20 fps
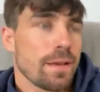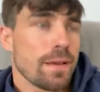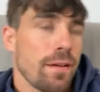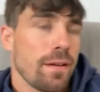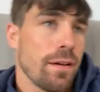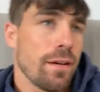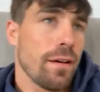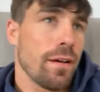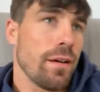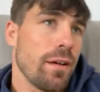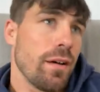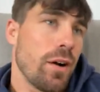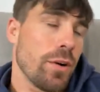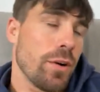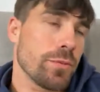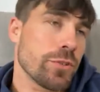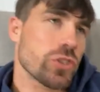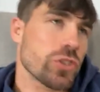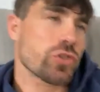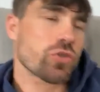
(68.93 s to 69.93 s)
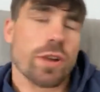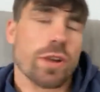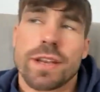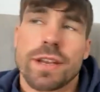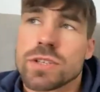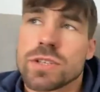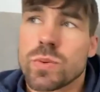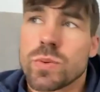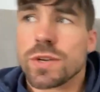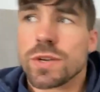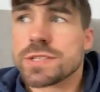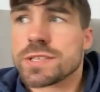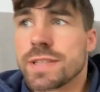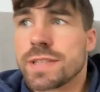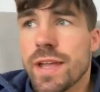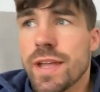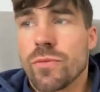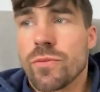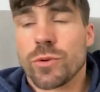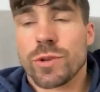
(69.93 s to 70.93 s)
Uh, I'm just training twice a
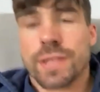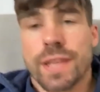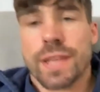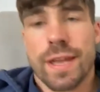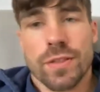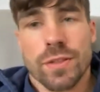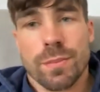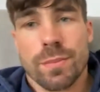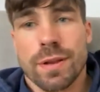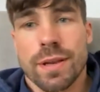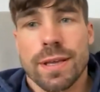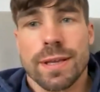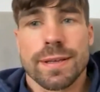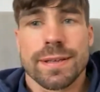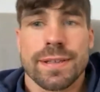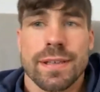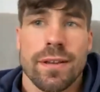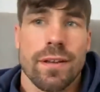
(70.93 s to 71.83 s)
day, every day at the minute.